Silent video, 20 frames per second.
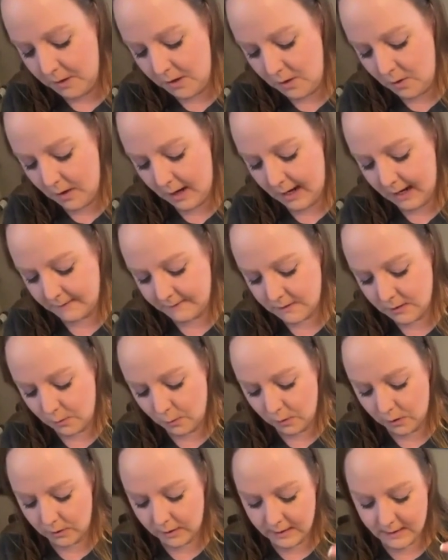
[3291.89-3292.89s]
But you have
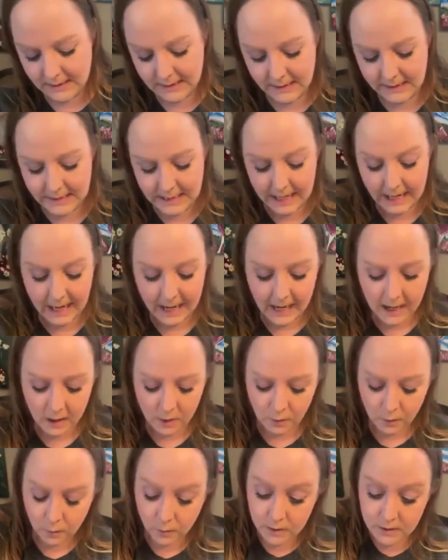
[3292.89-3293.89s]
to order it
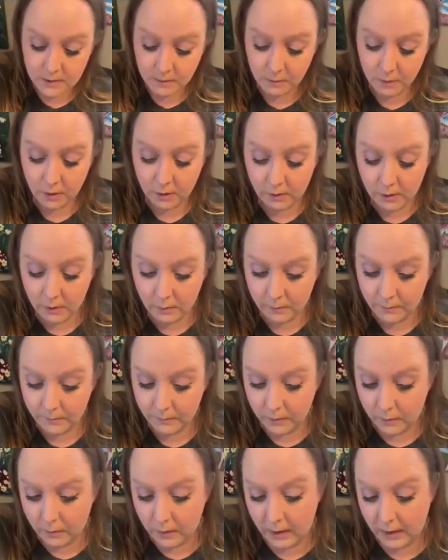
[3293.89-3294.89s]
today or tomorrow,
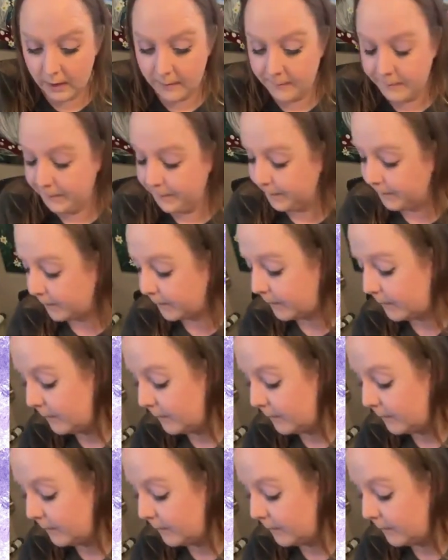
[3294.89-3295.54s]
okay?